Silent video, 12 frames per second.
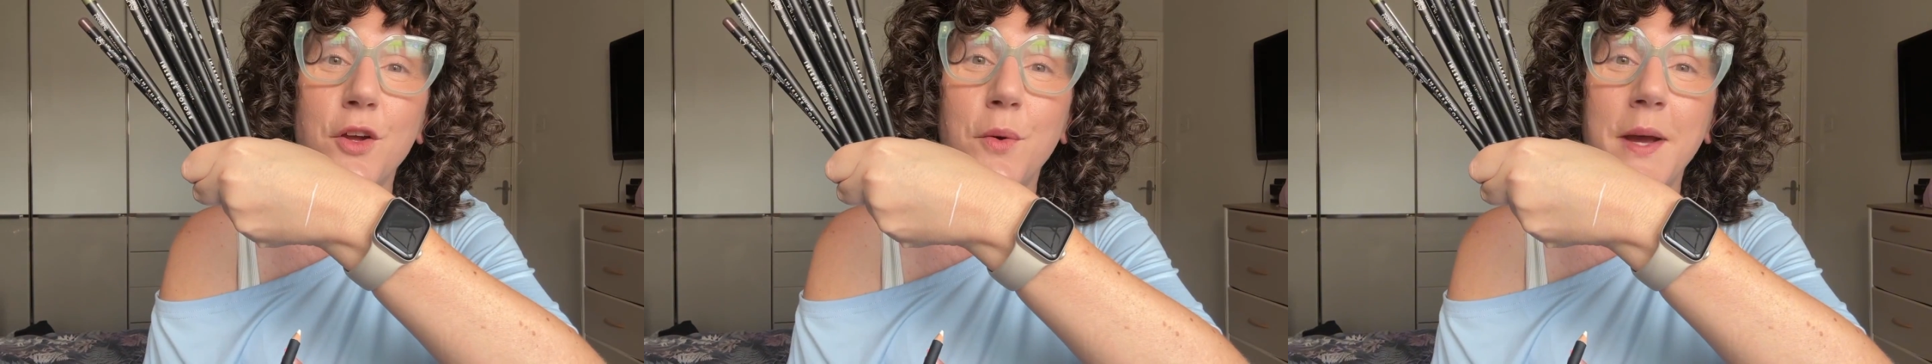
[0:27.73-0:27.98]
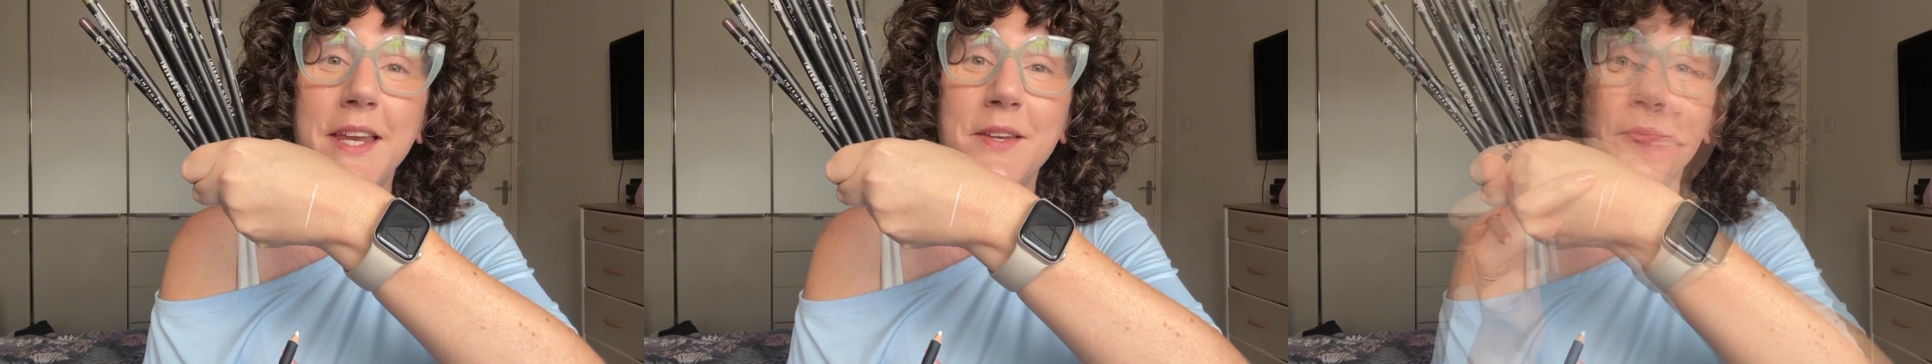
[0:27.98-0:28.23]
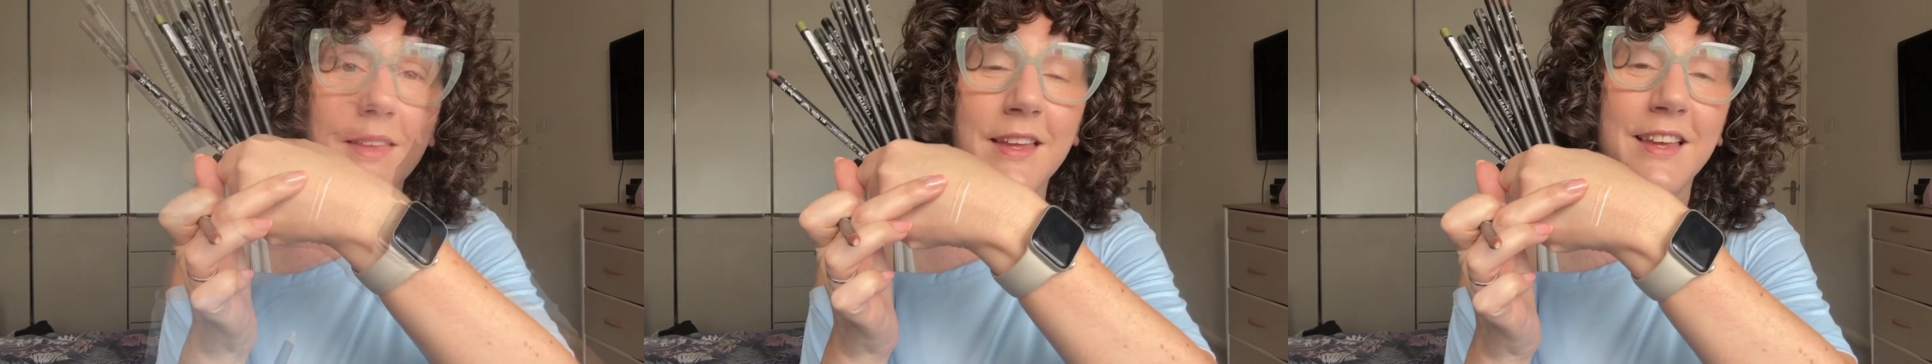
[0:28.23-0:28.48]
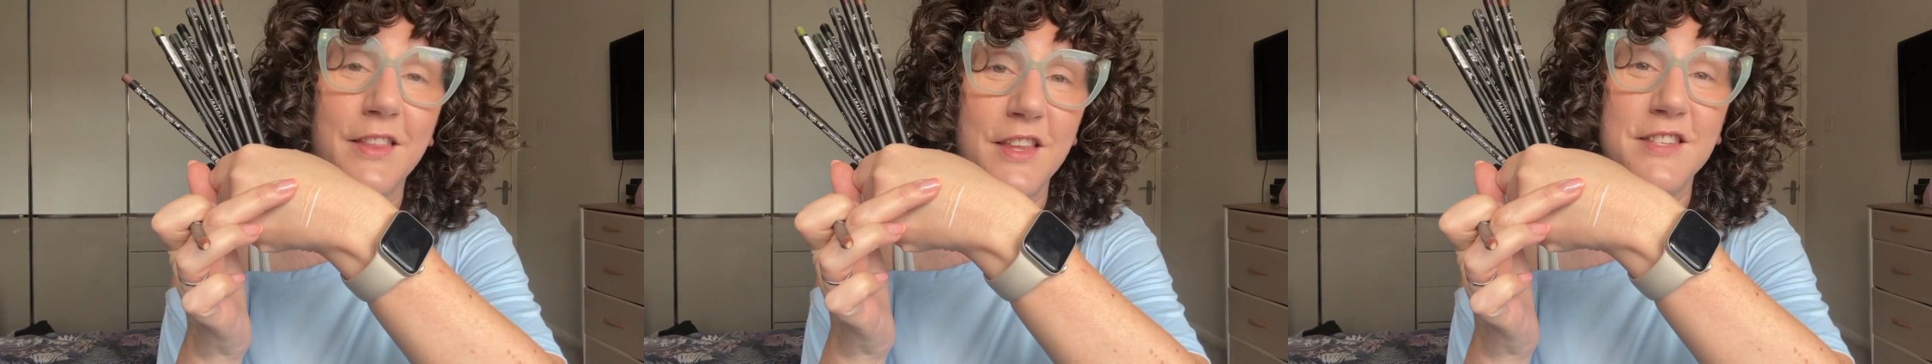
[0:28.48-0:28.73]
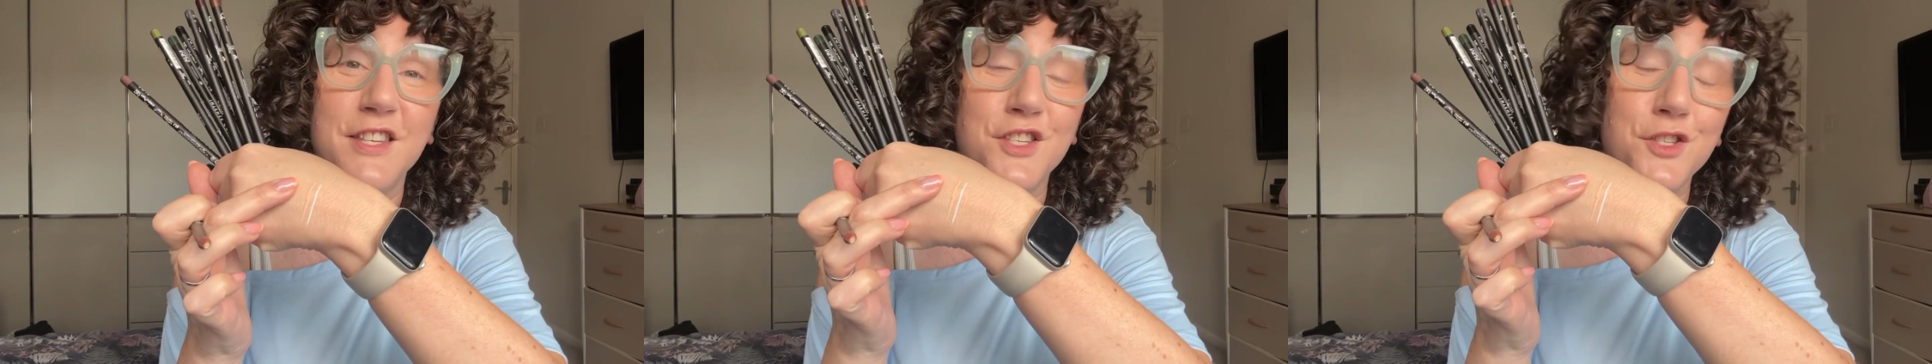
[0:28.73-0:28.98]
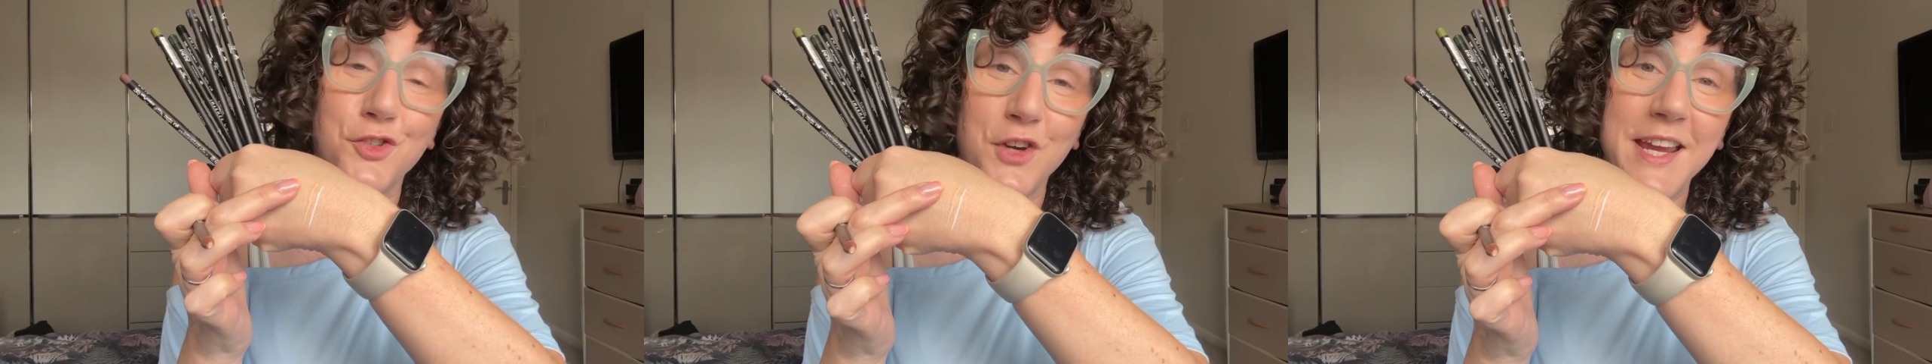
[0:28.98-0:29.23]
Queen. This is
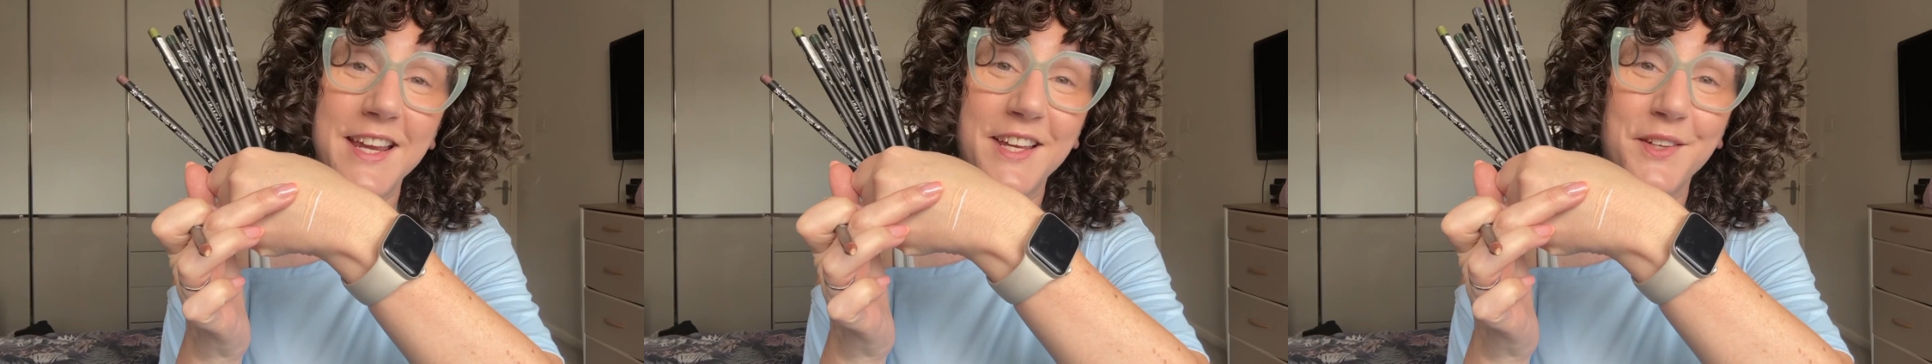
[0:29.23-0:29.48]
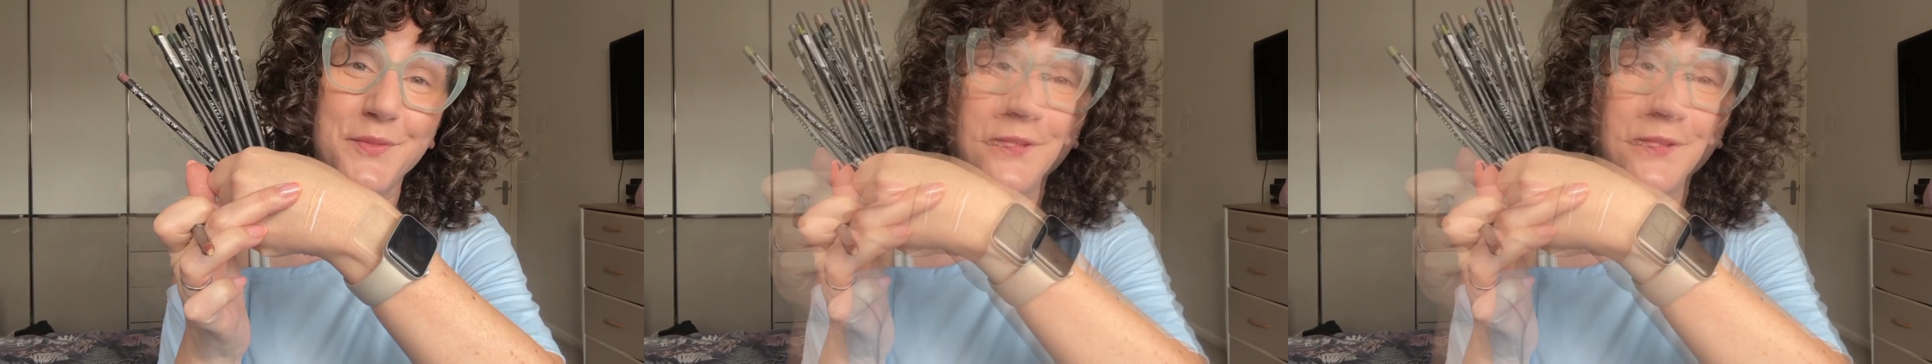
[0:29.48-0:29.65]
Streak.